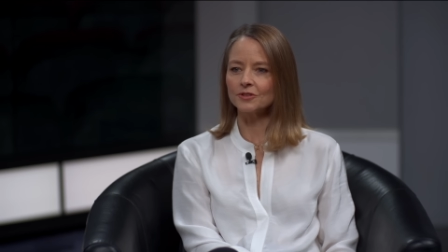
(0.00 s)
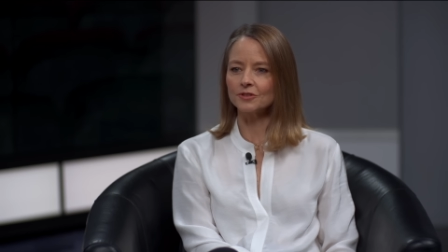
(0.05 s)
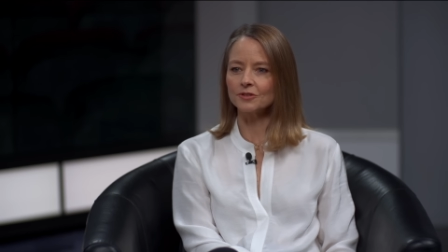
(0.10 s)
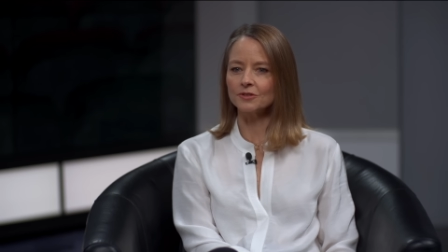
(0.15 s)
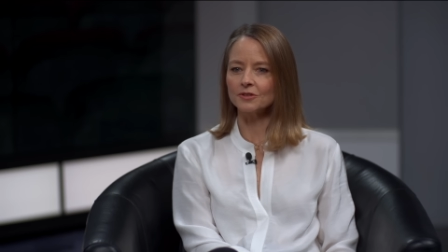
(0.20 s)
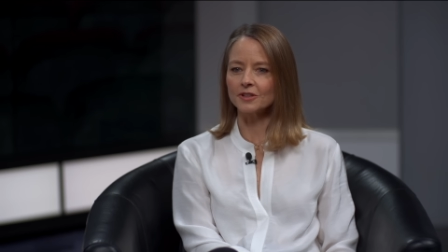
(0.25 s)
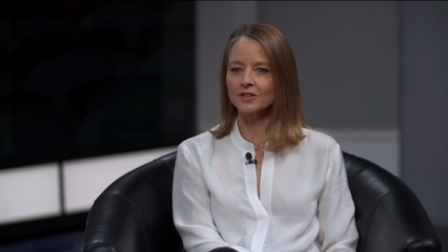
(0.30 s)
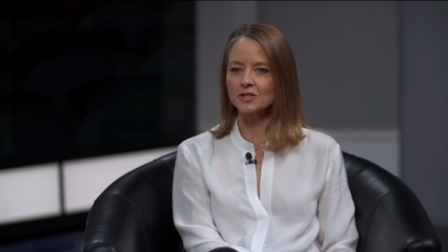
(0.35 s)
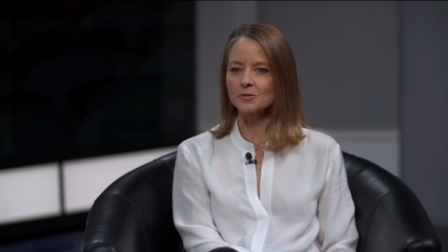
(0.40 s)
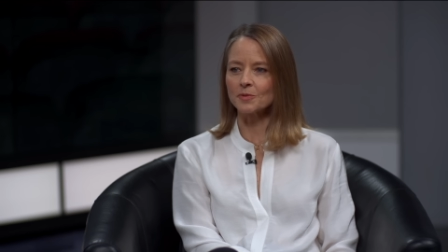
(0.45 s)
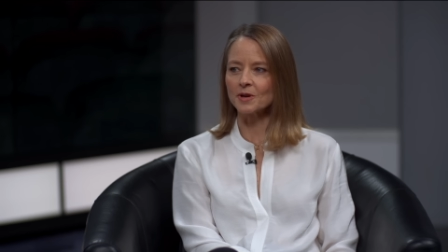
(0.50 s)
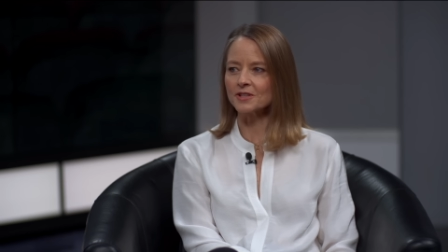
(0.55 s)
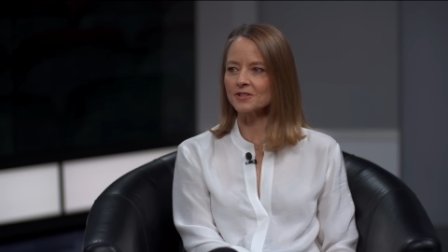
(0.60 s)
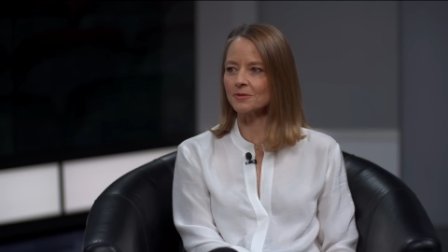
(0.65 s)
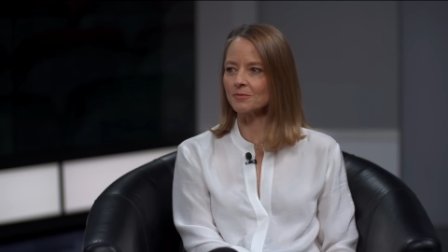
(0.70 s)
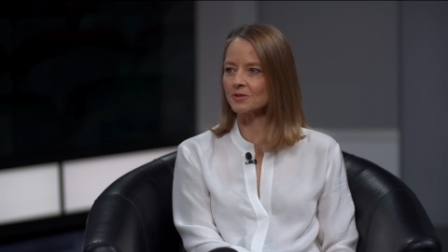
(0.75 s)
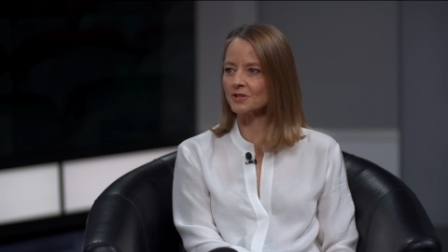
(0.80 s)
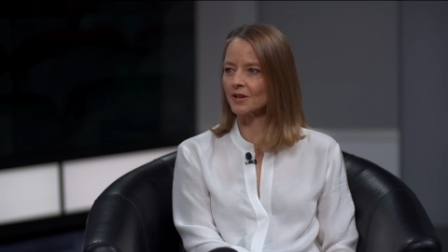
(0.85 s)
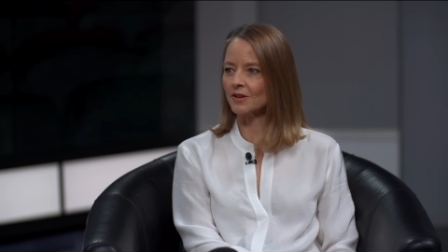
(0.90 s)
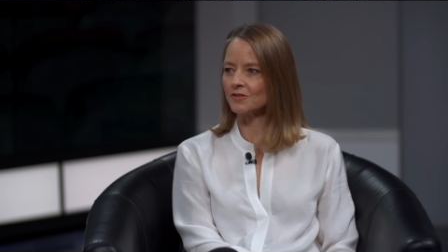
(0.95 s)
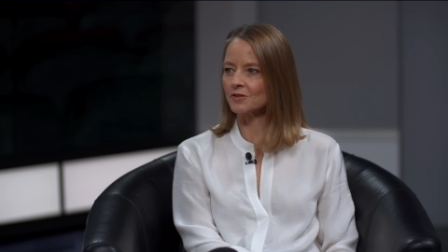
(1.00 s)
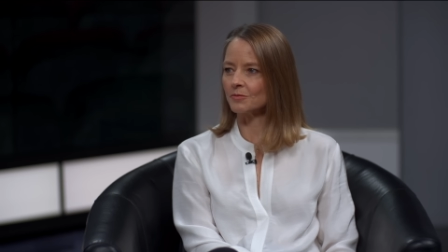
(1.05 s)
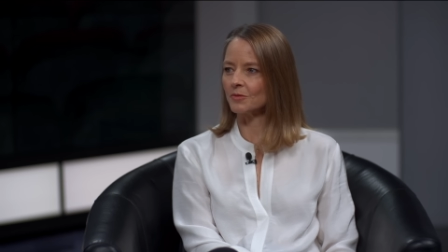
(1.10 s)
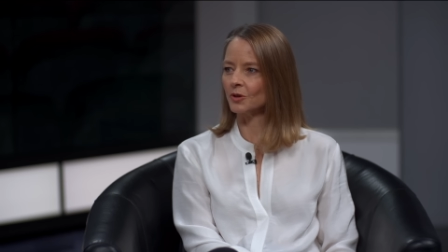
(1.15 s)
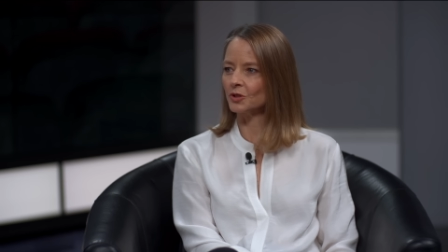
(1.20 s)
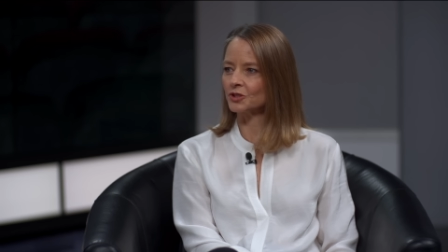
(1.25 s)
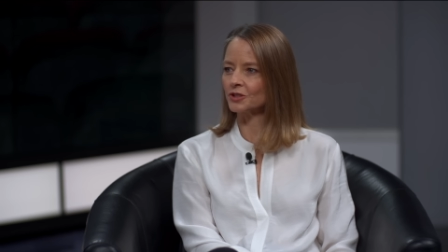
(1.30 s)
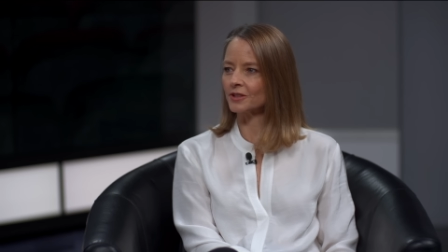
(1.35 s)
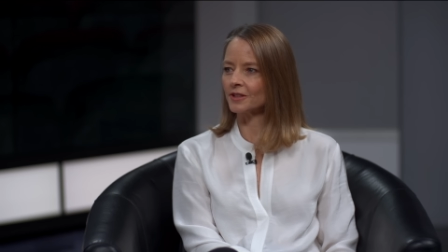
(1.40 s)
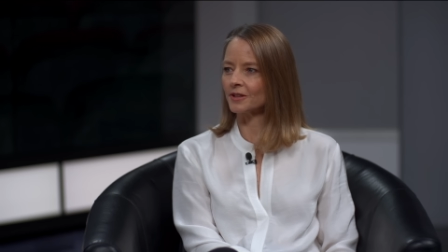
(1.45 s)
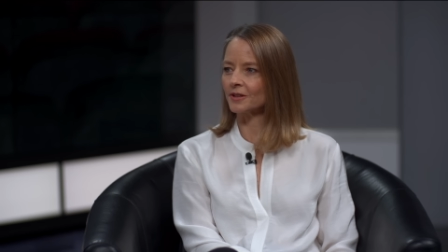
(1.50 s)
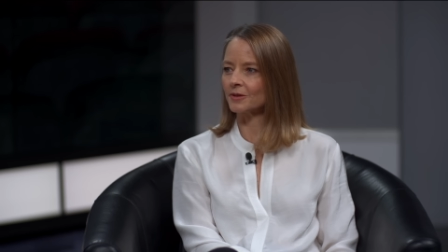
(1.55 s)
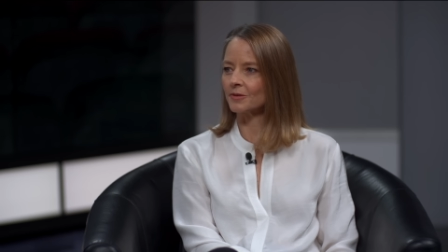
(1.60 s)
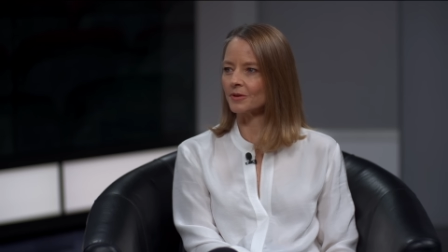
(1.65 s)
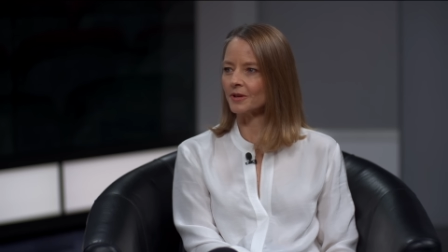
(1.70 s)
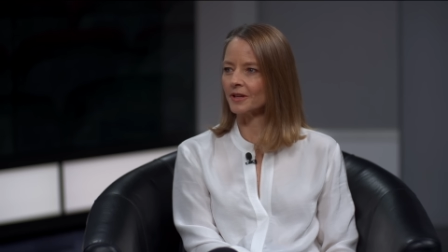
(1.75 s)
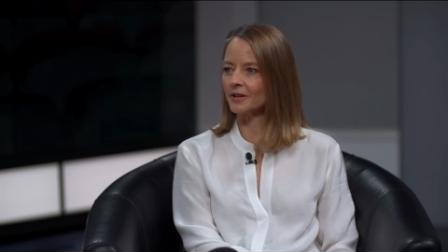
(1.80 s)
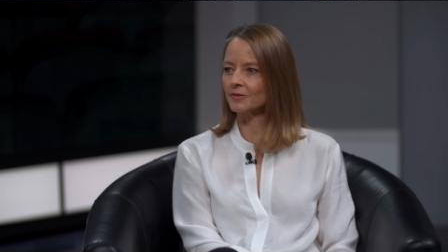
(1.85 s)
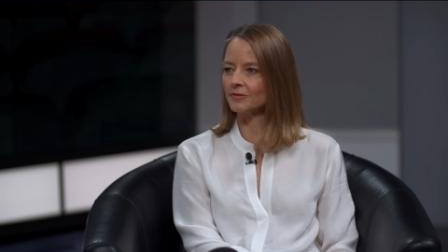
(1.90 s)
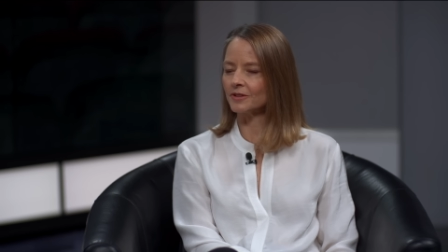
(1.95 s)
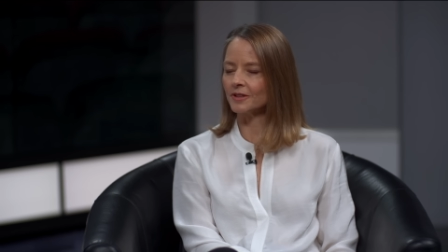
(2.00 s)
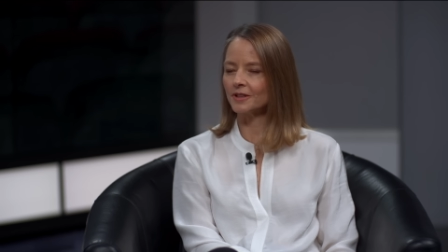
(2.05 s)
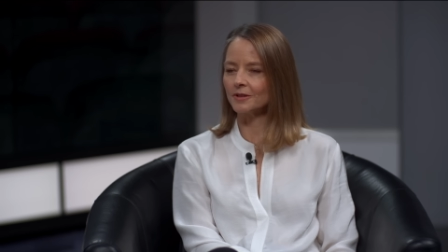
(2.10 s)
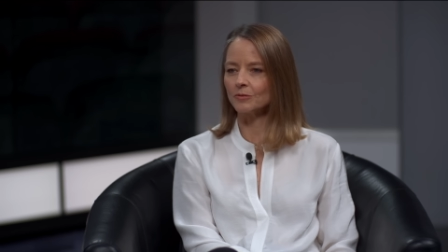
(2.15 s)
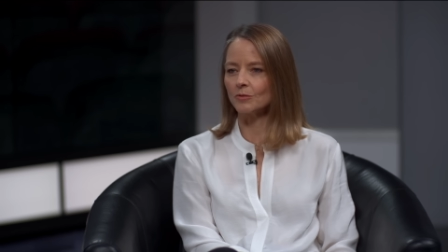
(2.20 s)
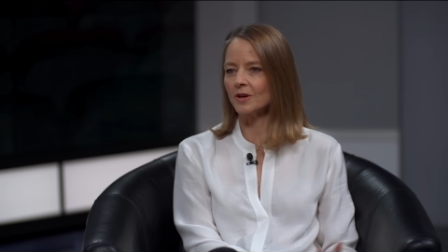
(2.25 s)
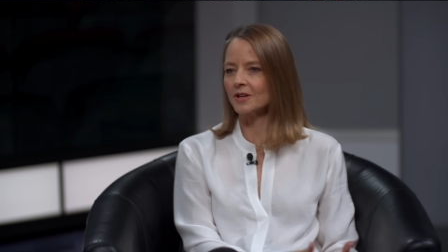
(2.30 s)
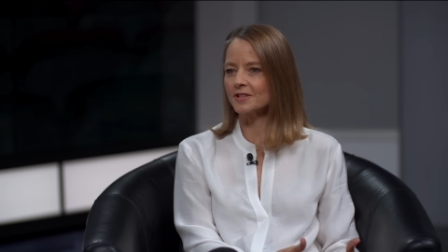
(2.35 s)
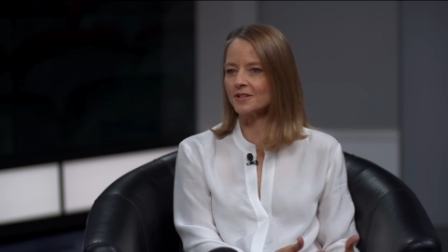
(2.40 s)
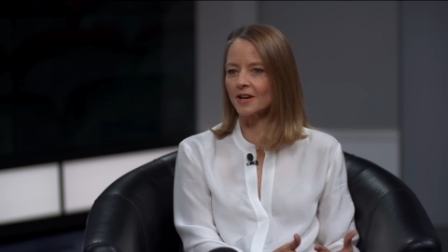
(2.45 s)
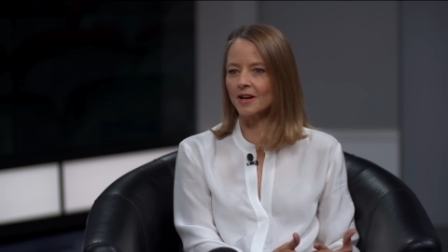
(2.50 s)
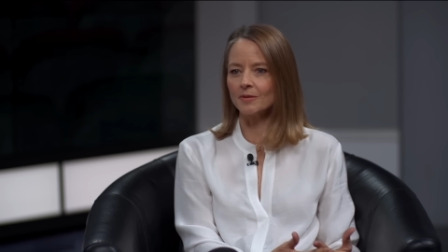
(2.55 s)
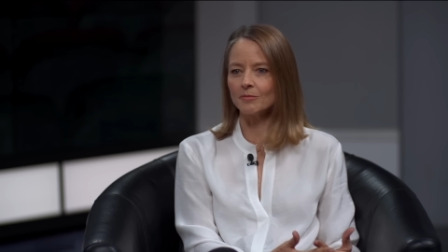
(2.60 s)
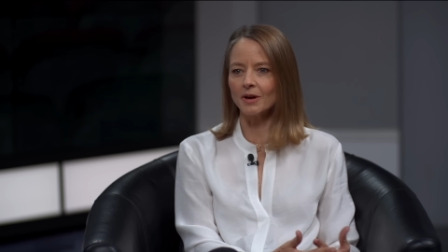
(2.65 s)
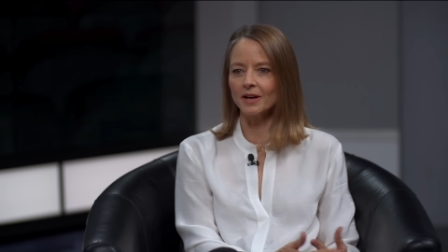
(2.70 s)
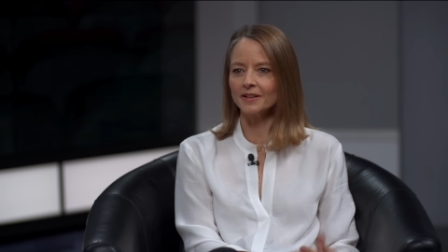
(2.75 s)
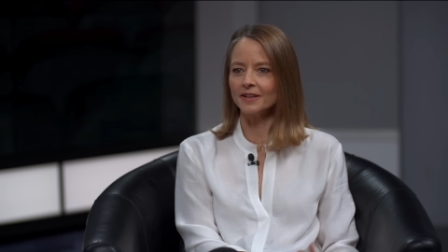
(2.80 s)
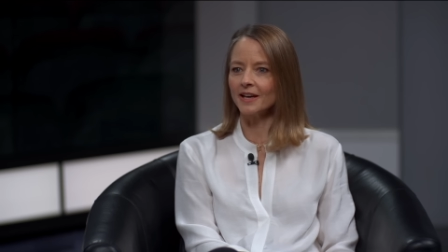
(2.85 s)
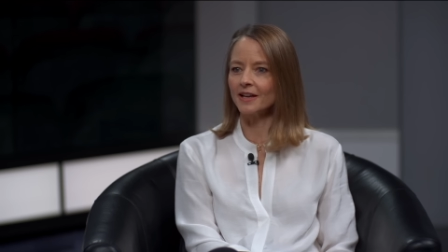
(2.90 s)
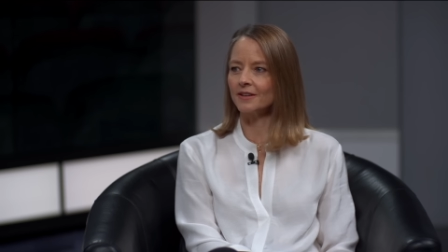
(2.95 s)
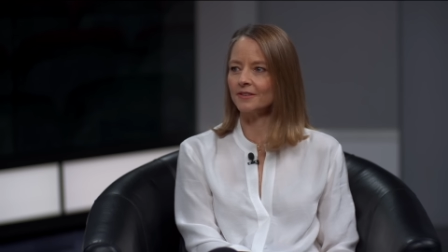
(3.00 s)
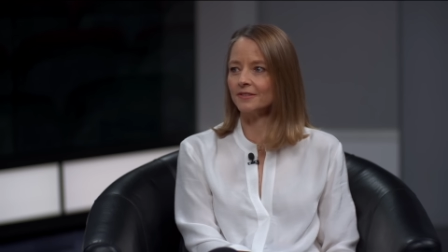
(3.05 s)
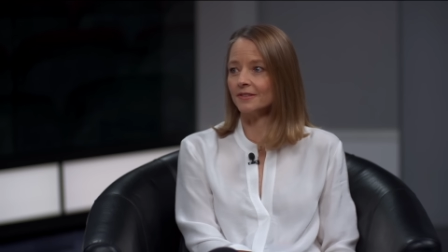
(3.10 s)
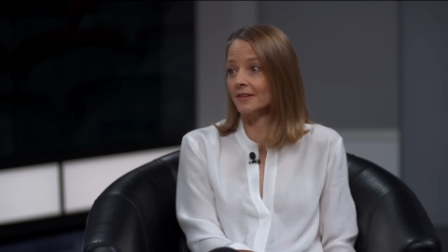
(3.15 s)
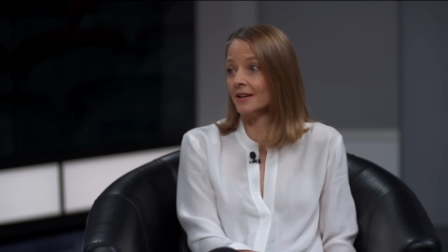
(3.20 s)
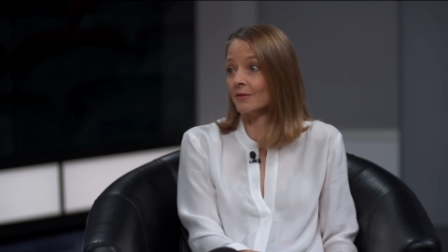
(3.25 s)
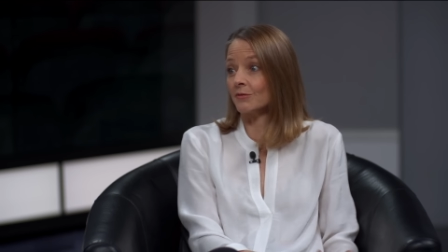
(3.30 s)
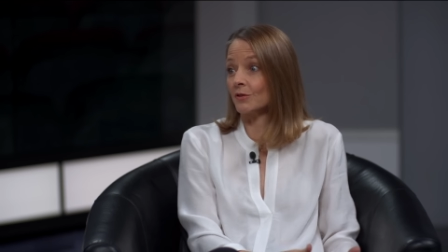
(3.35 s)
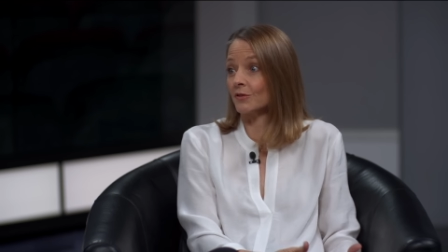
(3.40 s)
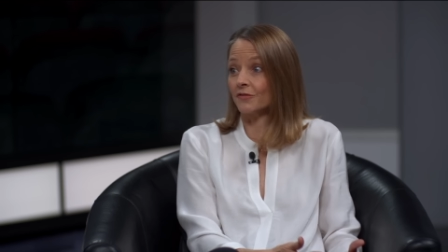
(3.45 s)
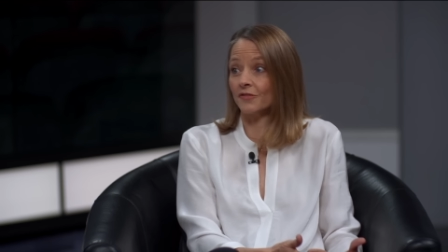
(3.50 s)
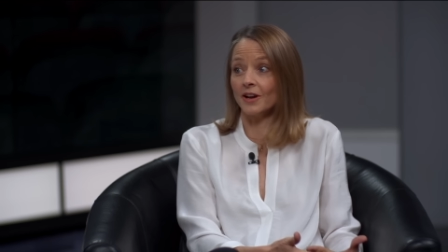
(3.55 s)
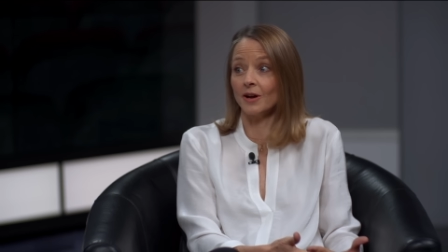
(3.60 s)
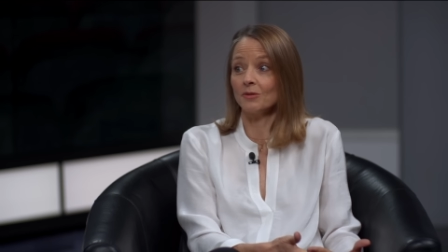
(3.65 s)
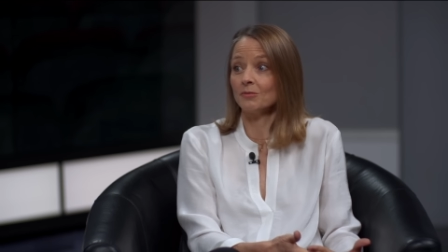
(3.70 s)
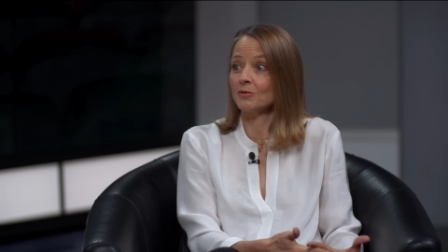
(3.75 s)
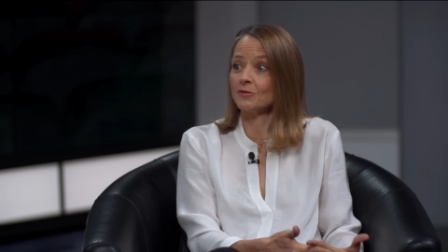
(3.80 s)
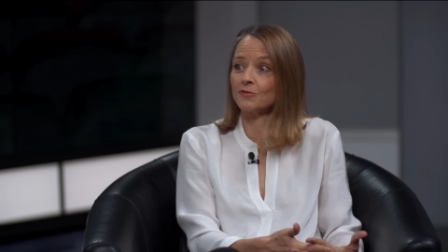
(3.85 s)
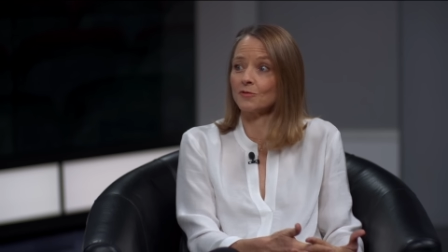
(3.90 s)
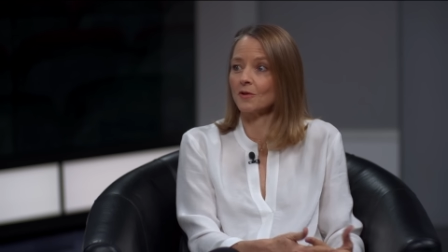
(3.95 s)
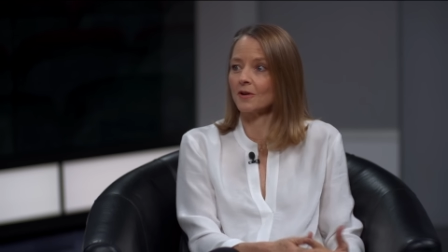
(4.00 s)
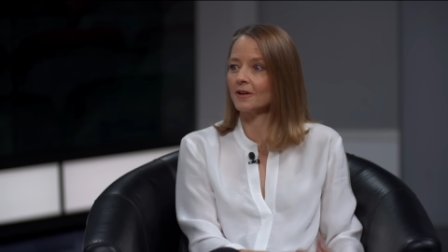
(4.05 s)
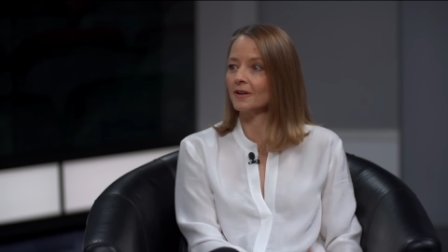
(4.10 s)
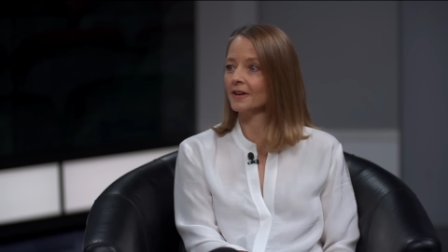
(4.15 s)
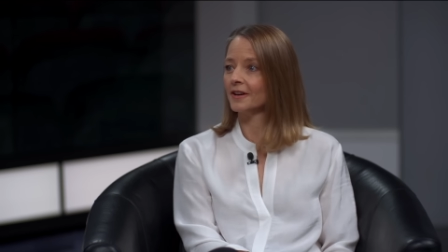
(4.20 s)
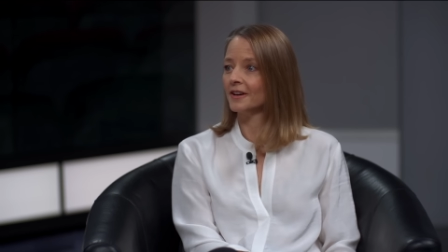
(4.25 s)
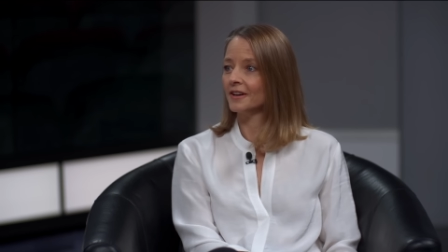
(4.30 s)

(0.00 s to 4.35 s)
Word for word: to express themselves emotionally and creatively in ways that I might not never have found before.